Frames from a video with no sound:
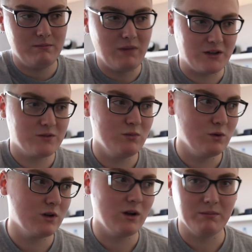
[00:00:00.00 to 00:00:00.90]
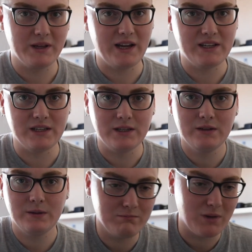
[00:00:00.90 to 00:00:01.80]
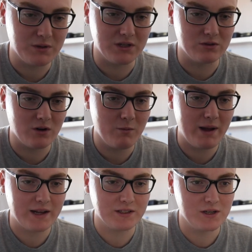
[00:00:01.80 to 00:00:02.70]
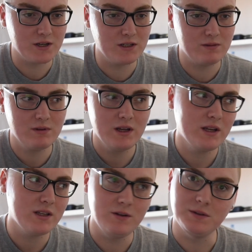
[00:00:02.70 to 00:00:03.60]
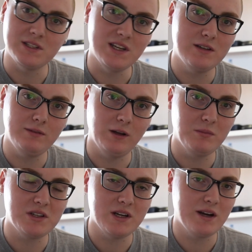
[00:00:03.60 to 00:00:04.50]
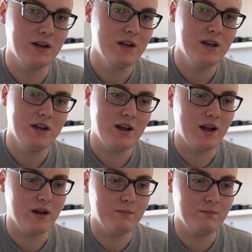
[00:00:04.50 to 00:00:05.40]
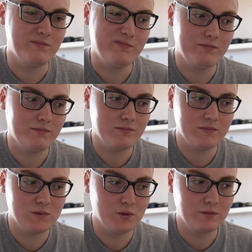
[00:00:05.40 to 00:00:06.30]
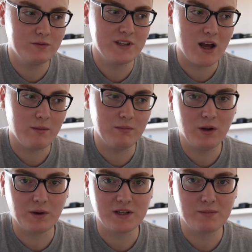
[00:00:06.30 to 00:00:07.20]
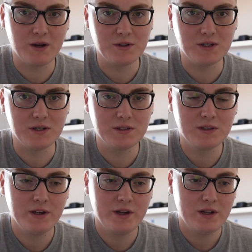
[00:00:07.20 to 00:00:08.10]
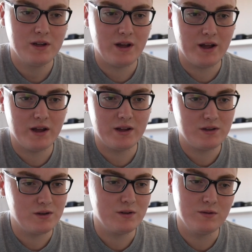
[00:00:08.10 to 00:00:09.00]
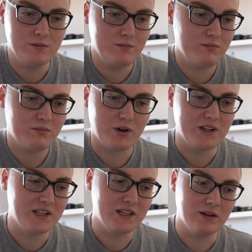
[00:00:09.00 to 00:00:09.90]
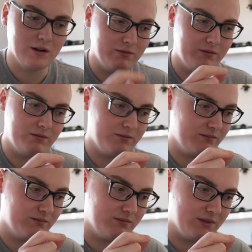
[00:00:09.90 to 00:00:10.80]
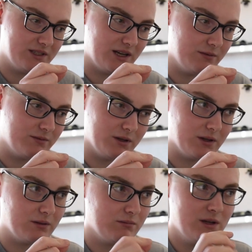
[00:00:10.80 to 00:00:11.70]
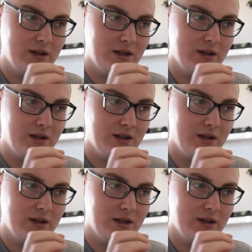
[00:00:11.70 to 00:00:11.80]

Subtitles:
much more complicated multi-control back, so you could use it as an intervalometer, sort of set up long exposures, do printing of, instead of doing